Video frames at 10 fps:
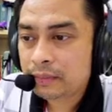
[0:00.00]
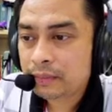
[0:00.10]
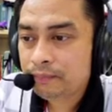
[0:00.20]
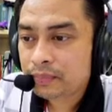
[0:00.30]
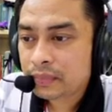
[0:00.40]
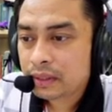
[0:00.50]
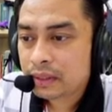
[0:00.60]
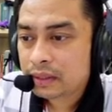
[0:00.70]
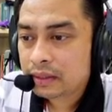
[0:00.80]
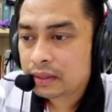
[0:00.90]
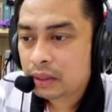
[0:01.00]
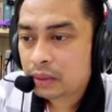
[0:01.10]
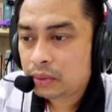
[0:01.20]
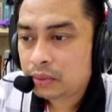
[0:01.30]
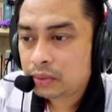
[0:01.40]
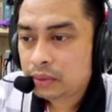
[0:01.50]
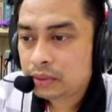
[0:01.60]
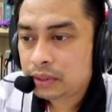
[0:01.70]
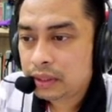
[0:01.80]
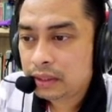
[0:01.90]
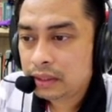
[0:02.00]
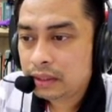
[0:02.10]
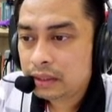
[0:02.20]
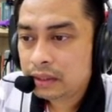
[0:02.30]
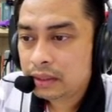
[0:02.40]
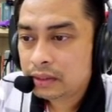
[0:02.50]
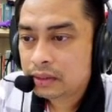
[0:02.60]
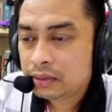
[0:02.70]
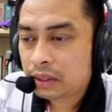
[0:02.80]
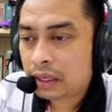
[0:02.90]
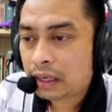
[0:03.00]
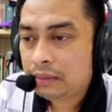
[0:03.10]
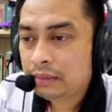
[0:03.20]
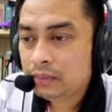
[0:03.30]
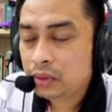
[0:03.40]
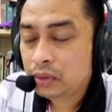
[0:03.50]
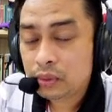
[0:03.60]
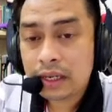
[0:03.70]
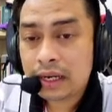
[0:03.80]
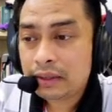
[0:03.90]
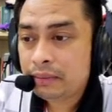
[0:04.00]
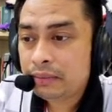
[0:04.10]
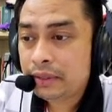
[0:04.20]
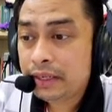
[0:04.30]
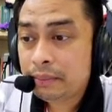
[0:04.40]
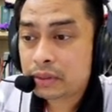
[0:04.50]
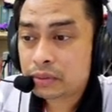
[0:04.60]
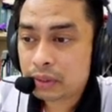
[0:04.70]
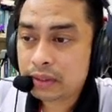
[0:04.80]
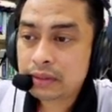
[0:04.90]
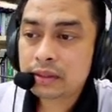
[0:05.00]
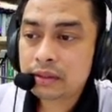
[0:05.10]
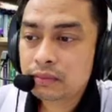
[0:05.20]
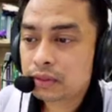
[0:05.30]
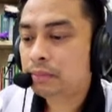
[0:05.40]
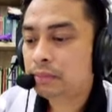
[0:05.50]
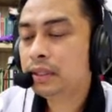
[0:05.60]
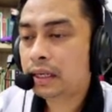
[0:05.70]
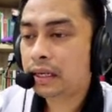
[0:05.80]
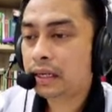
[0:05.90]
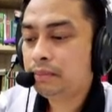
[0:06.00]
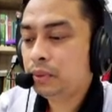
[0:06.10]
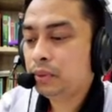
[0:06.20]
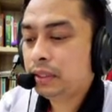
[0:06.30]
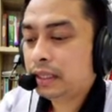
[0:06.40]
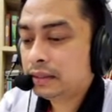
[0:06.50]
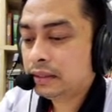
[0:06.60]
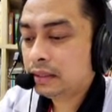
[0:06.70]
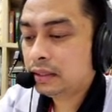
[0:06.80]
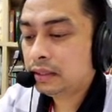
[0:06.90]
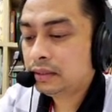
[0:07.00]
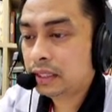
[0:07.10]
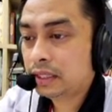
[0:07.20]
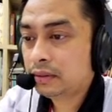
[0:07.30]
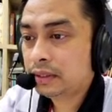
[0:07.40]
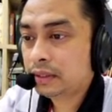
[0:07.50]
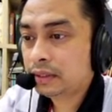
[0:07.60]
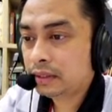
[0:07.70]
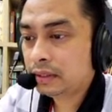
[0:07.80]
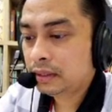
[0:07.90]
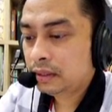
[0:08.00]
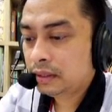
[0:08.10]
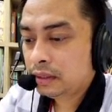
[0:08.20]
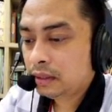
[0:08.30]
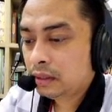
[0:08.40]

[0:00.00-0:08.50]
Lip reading: this one. Now you see. So I rename this one. For example, I put it as a generator